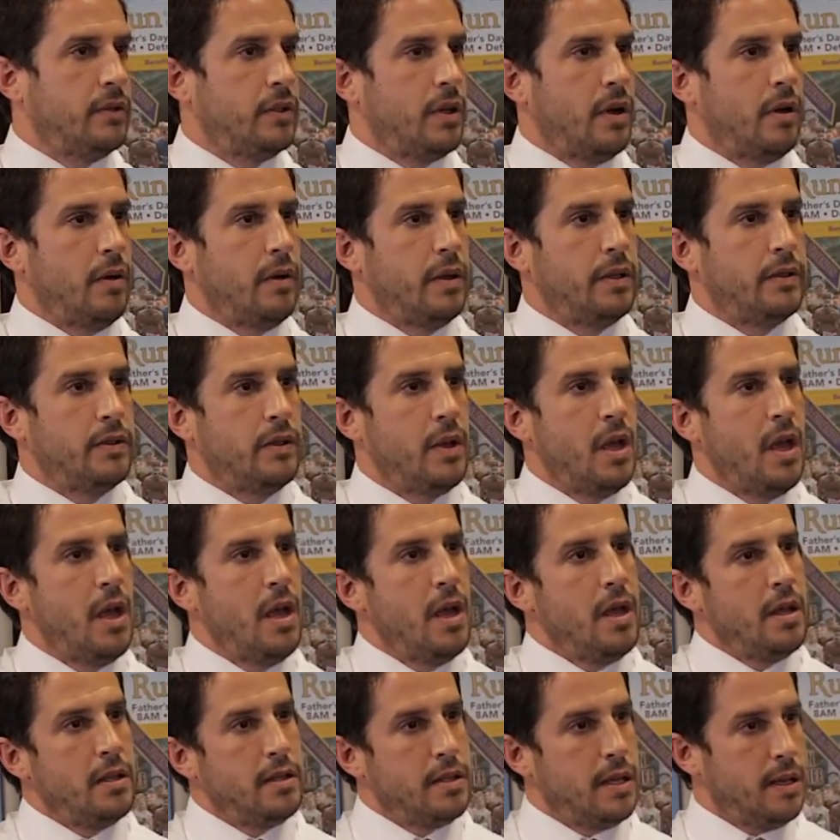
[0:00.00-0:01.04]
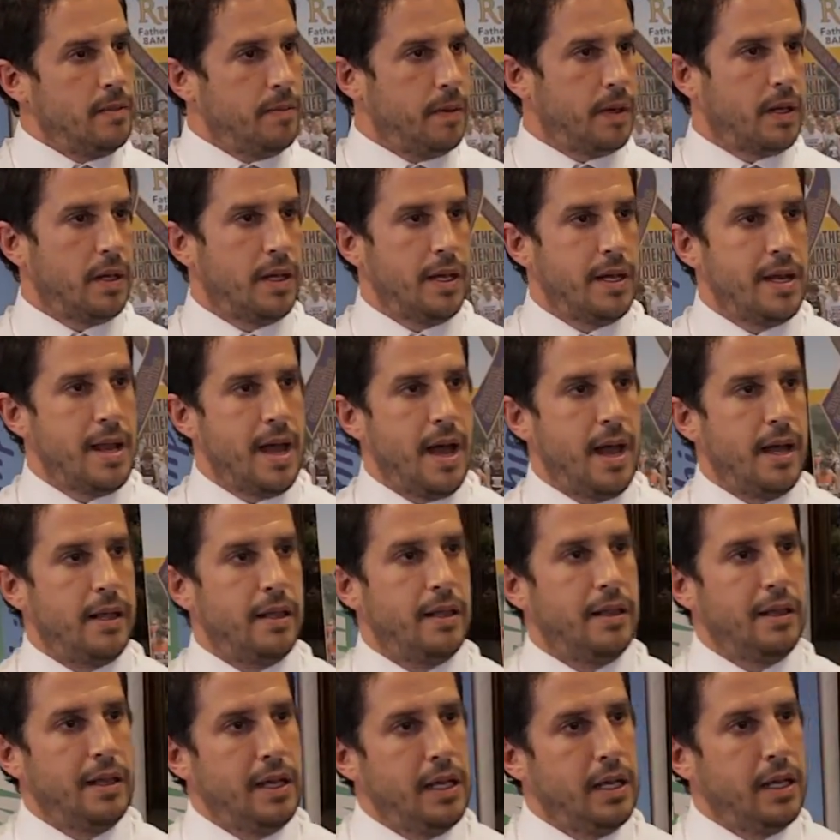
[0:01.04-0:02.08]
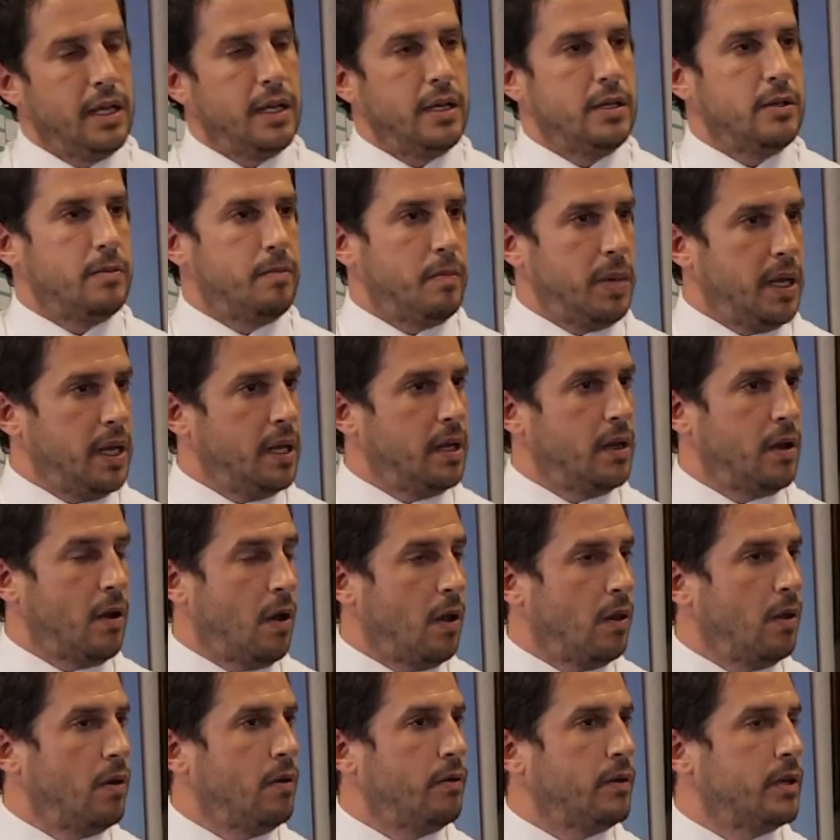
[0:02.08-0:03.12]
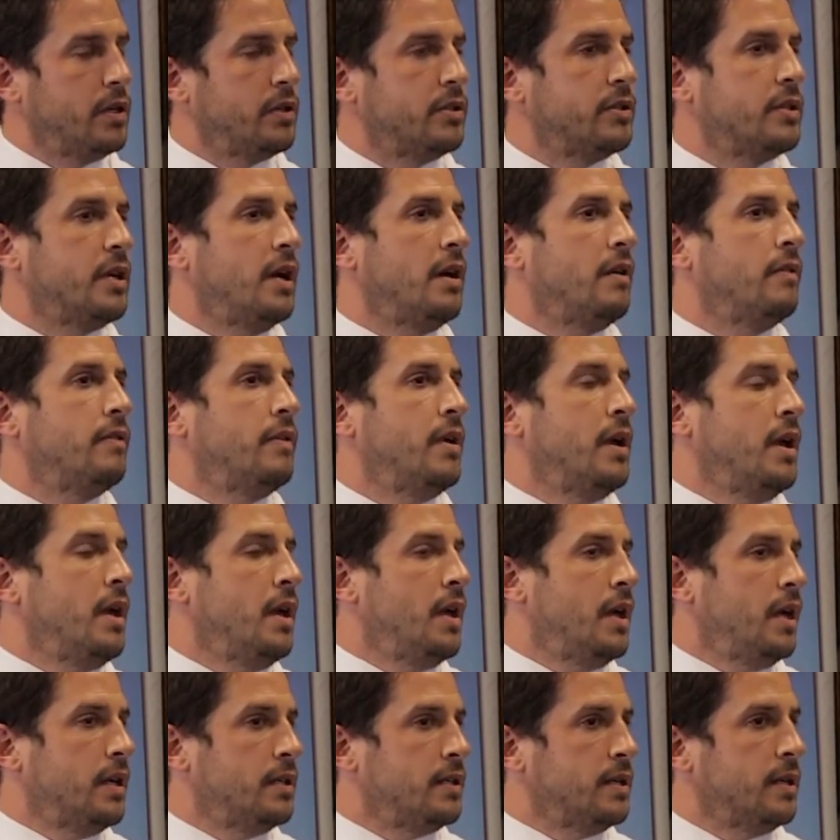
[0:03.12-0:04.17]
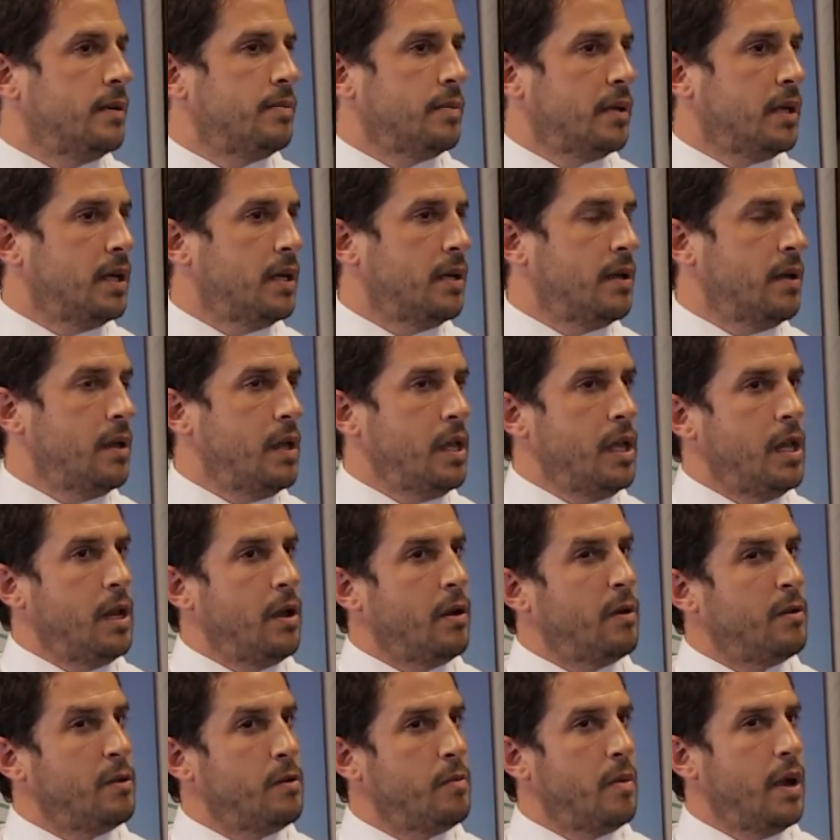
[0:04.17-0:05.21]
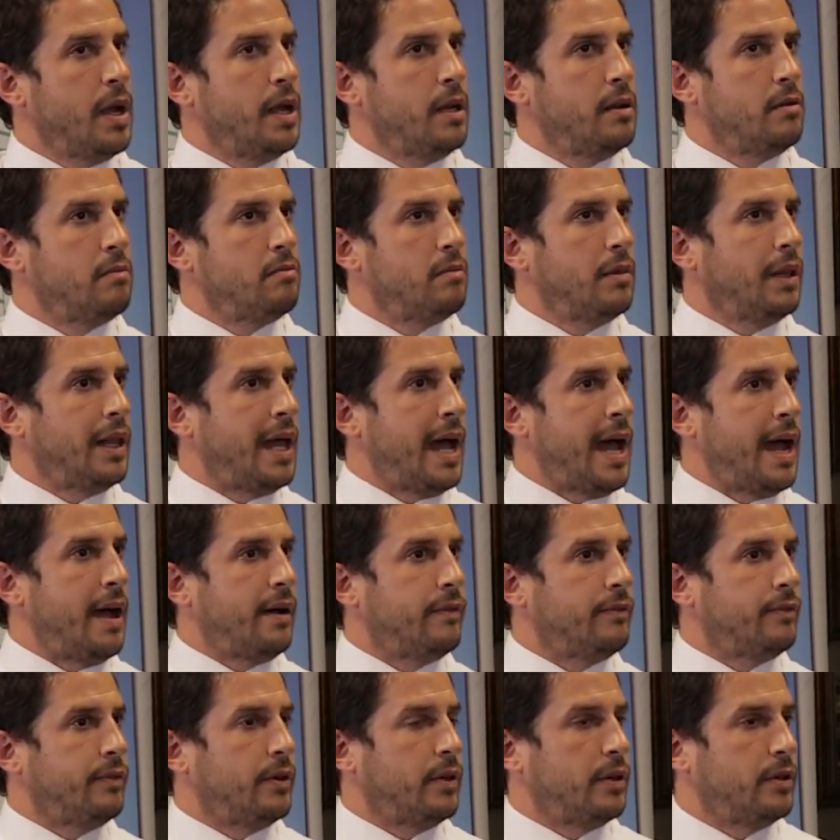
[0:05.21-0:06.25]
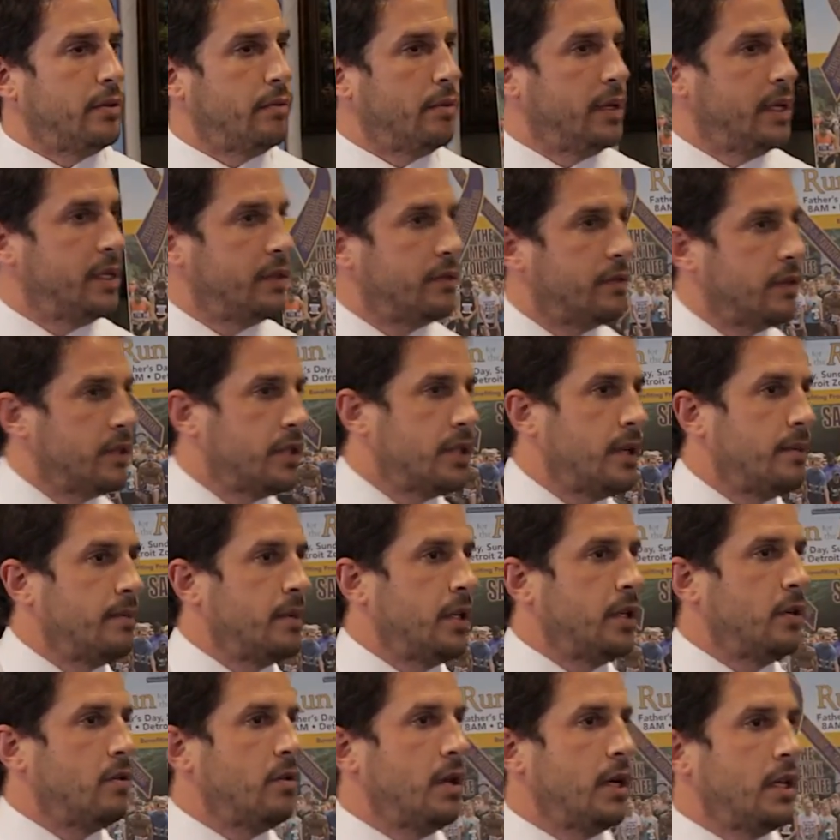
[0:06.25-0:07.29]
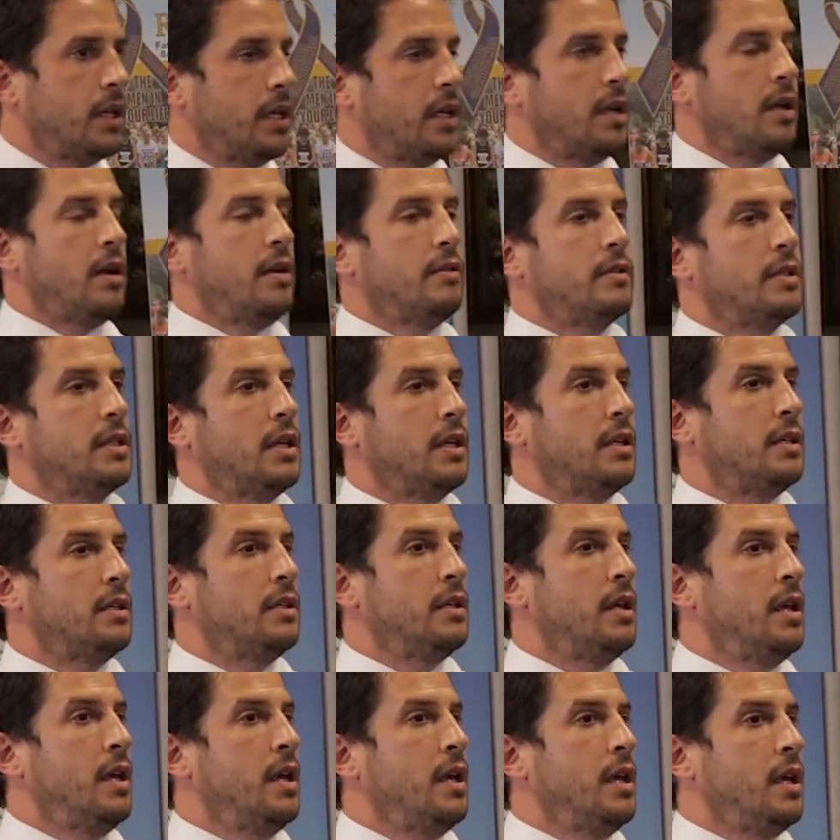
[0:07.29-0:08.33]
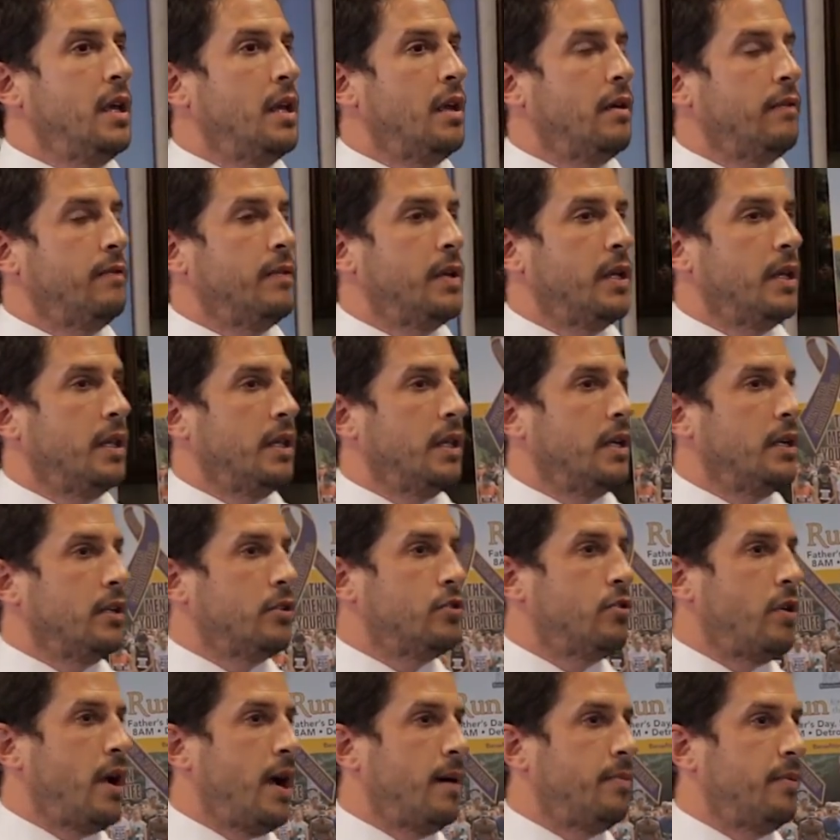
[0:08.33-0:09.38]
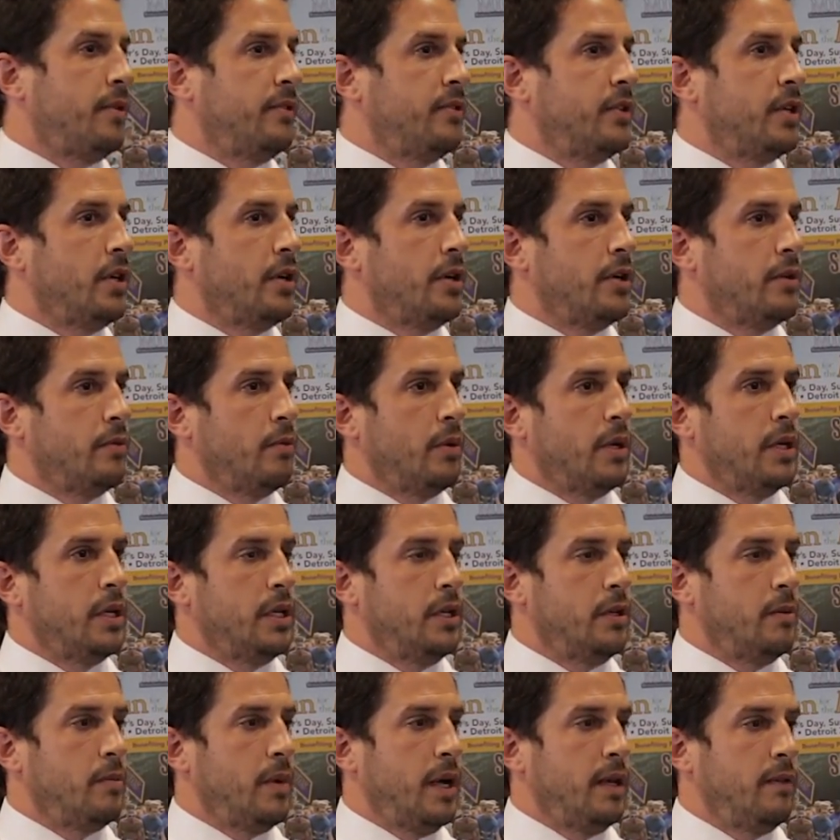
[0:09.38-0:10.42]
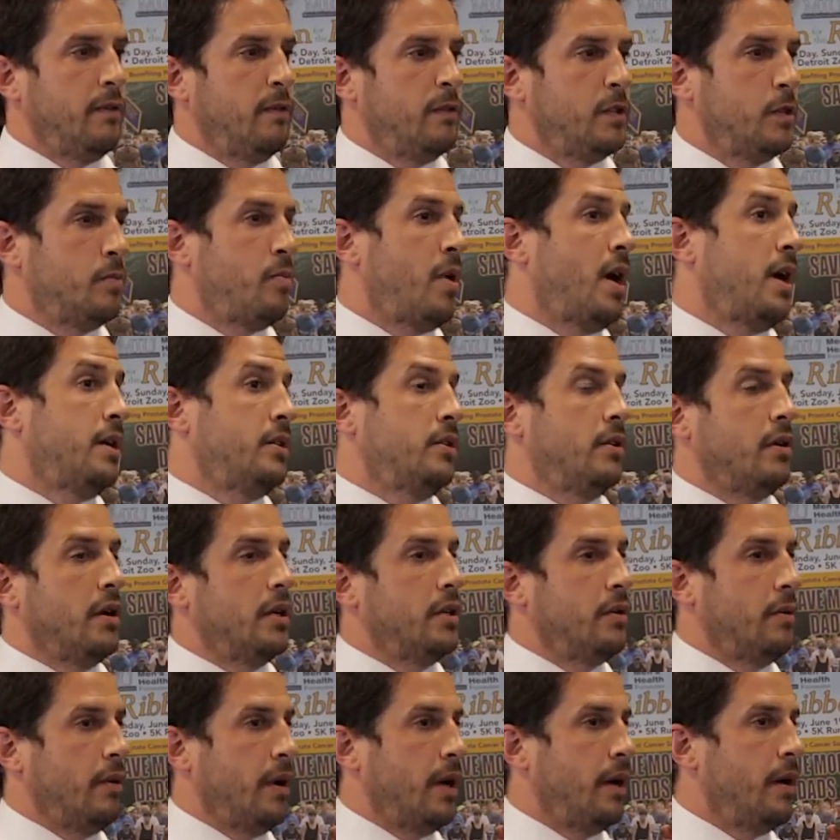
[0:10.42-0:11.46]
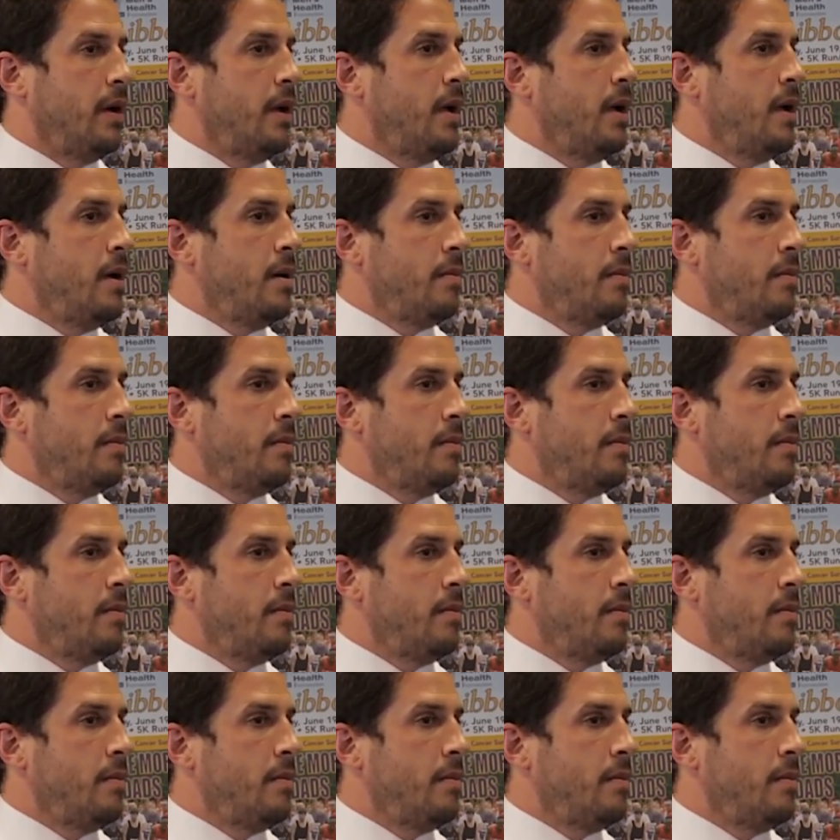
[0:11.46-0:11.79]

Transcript: So it's typically not leakage, peeing all over yourself it's typically, you know, you might laugh or reach for something quickly and all of a sudden, you know, feel a little drop of urine where you might spot your underwear.